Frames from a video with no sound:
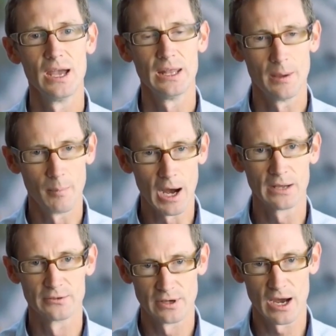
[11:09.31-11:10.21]
in their
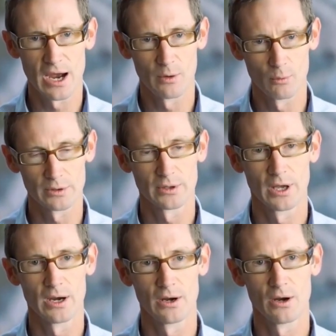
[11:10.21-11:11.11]
mind's eye what
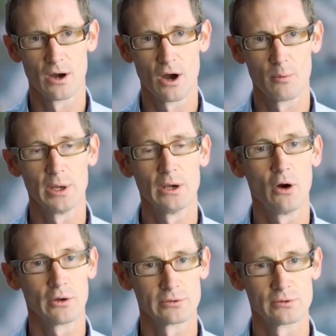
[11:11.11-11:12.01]
they are being
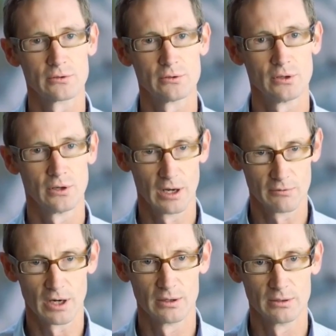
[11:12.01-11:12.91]
asked to deliver.